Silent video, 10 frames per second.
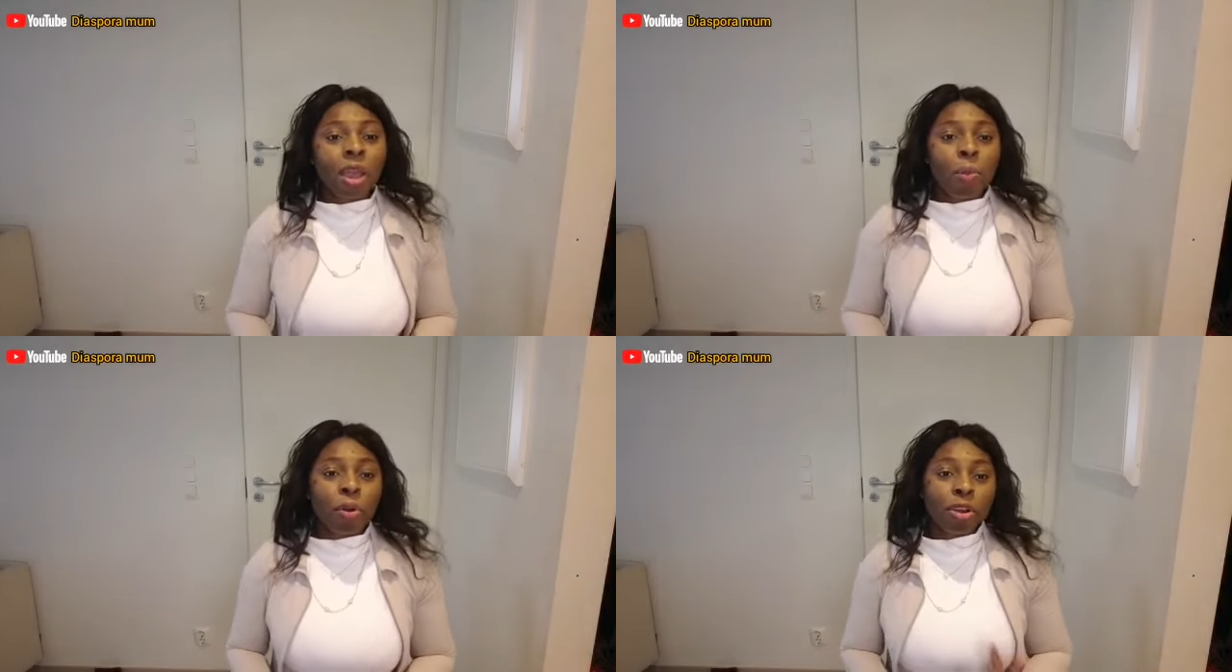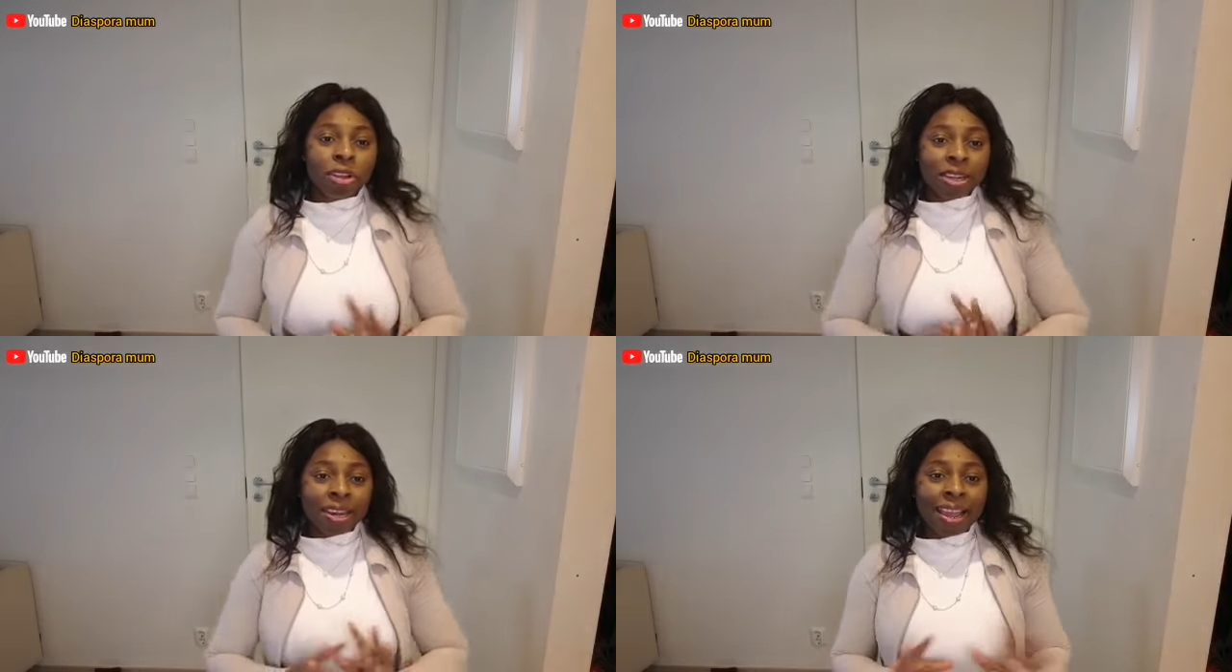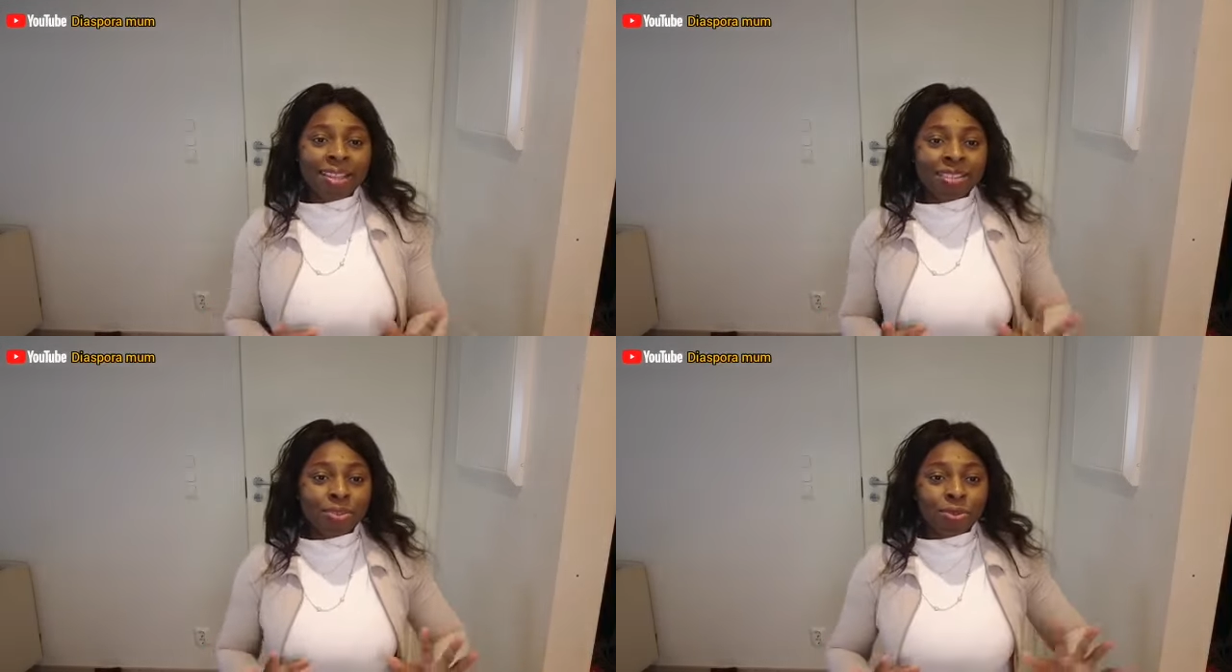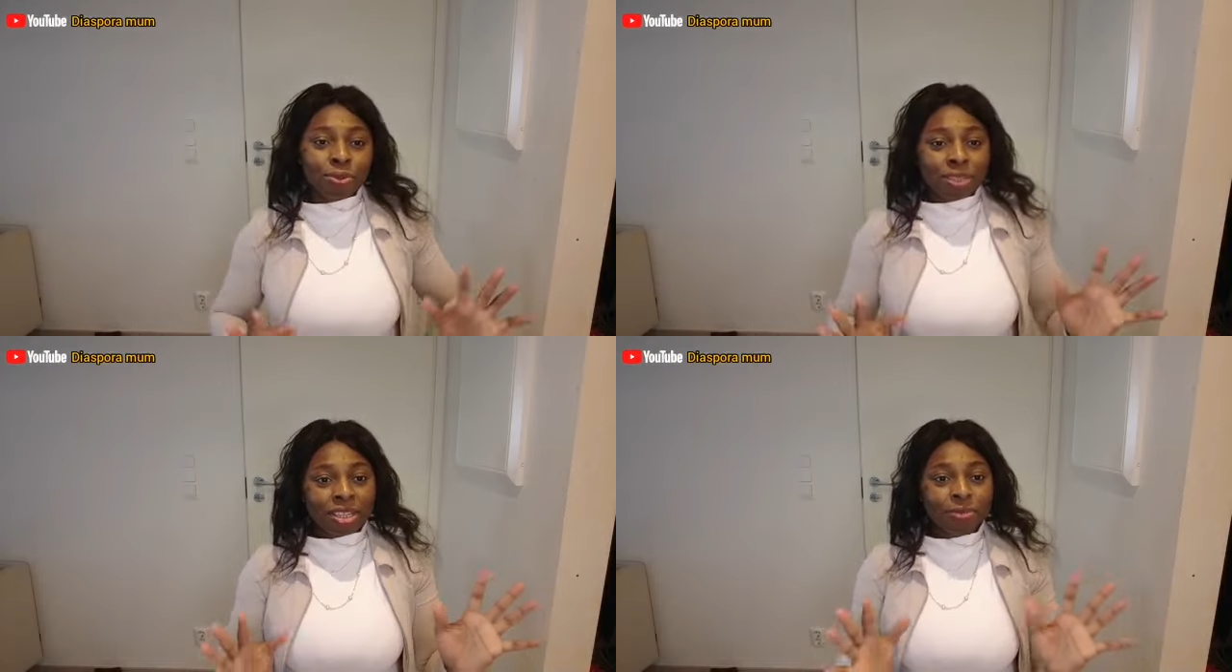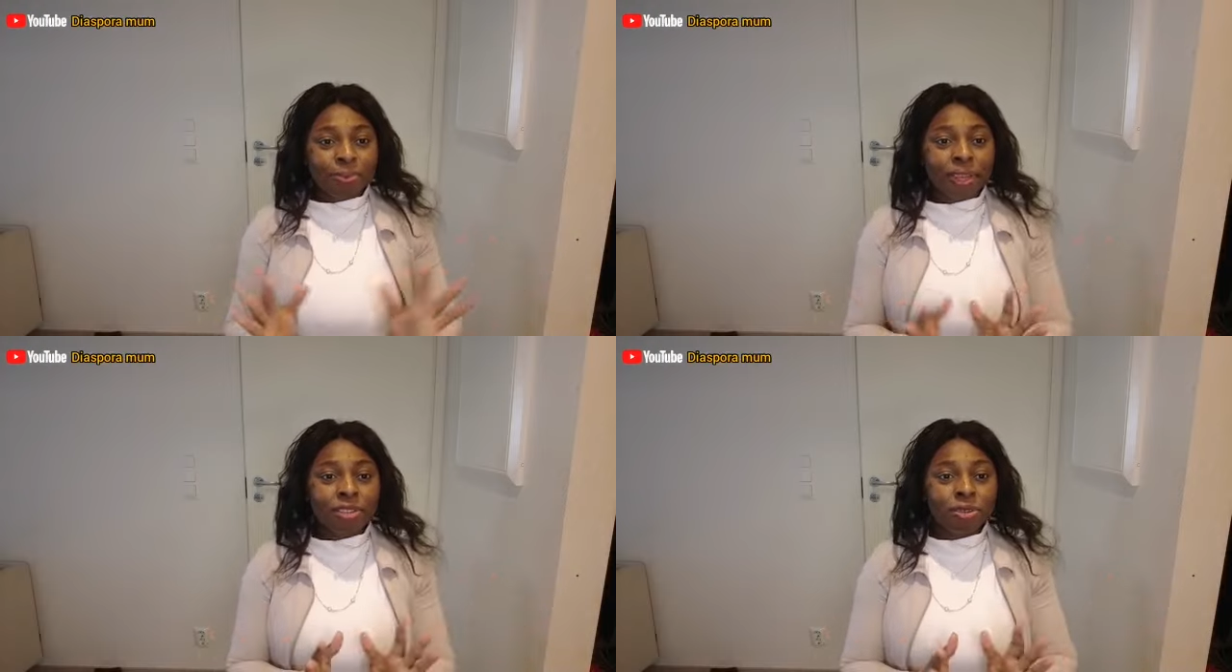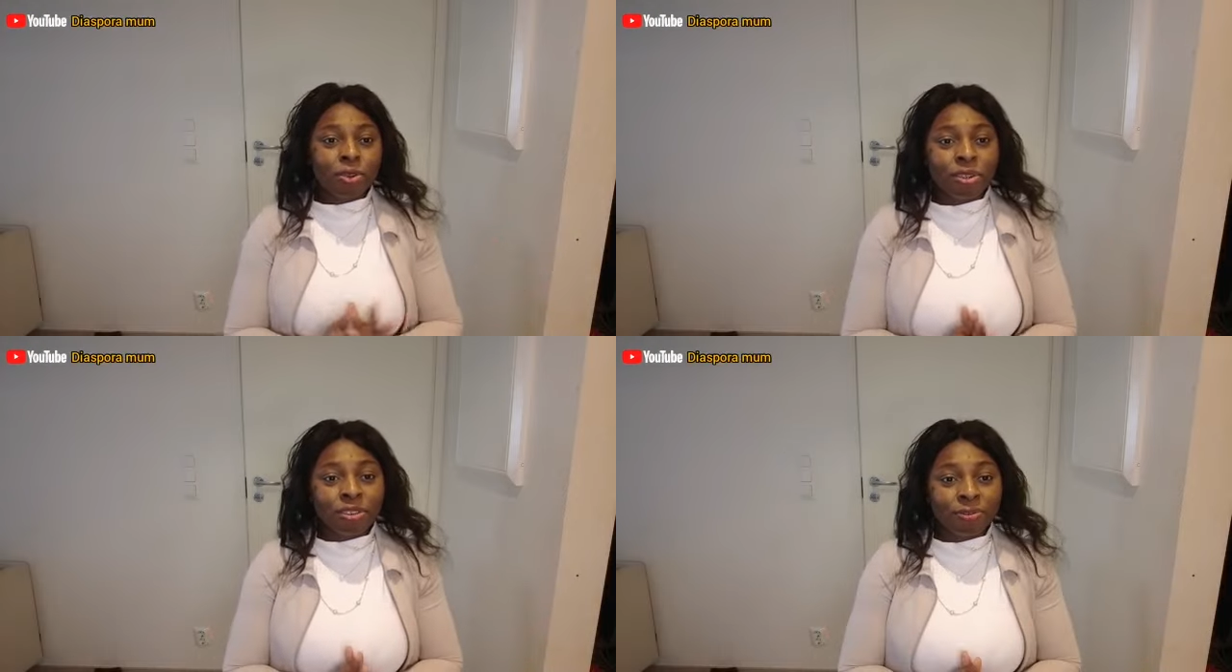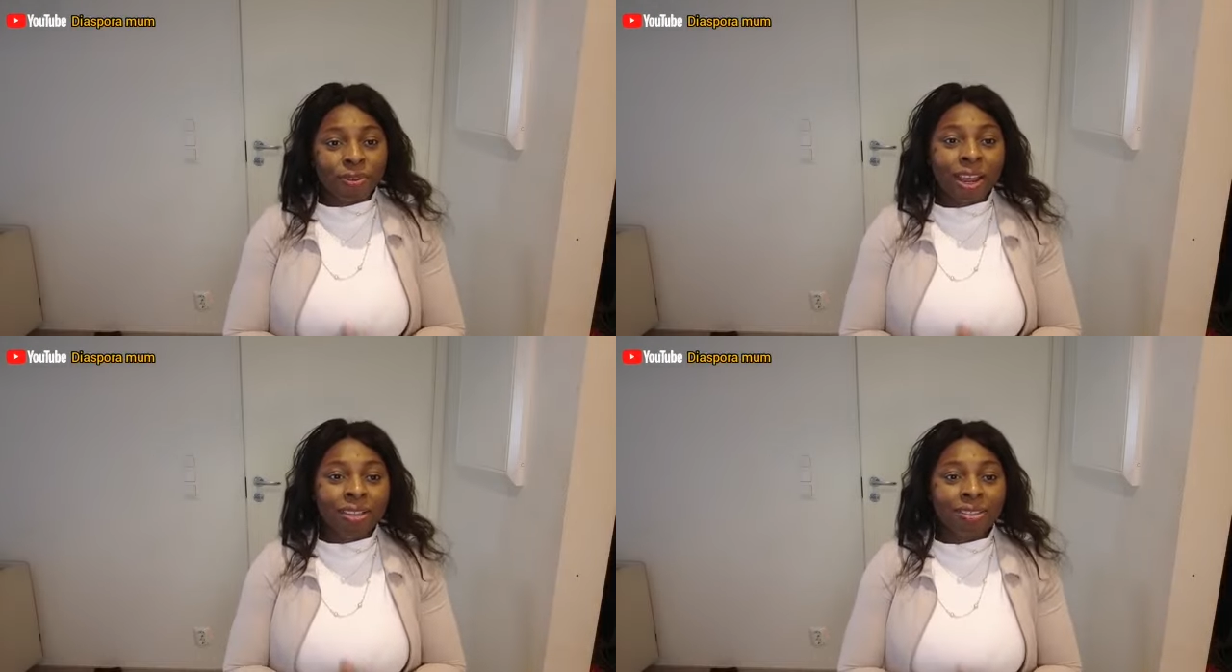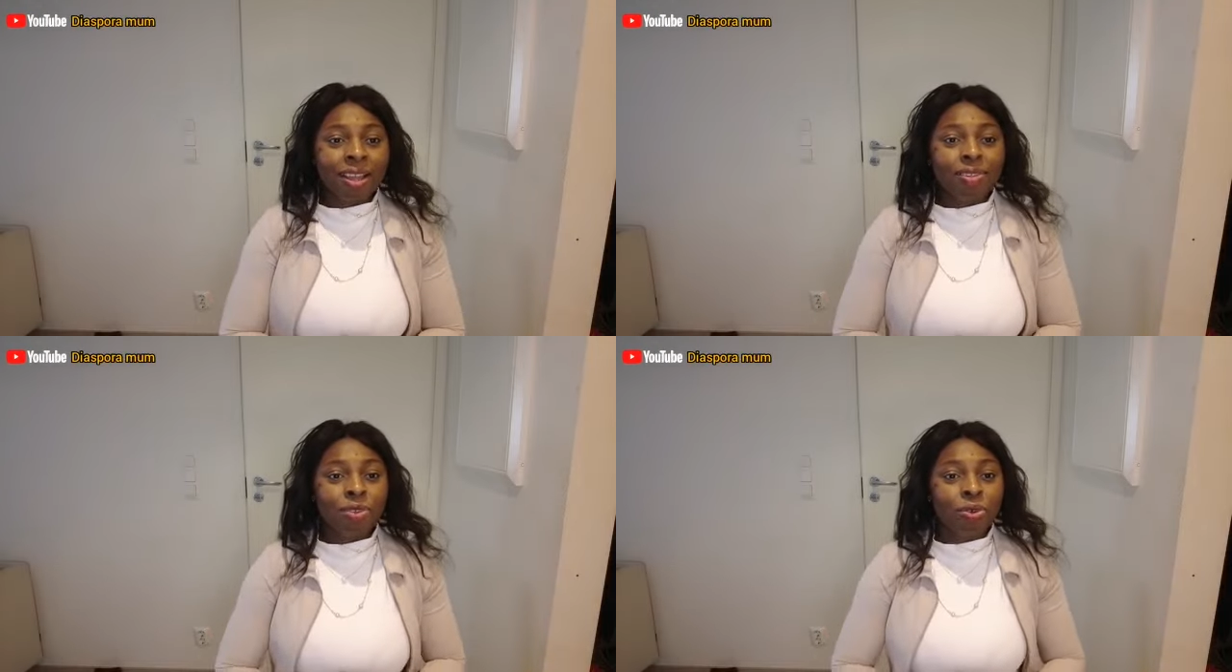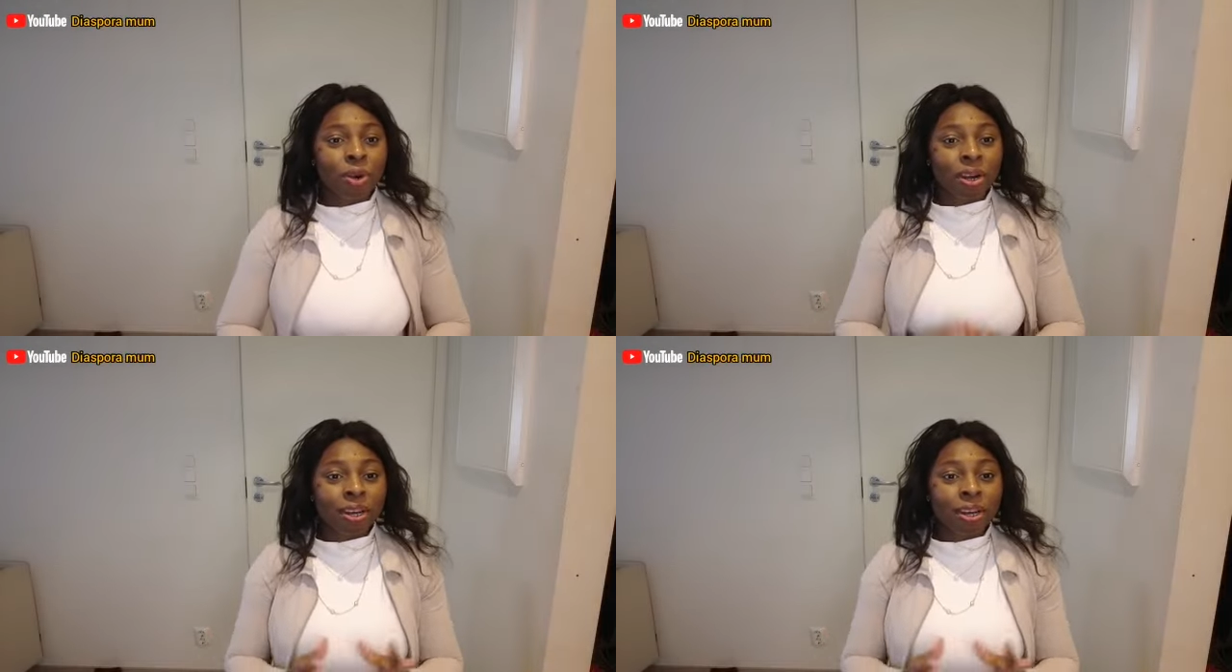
But let's do this based on the fact that you are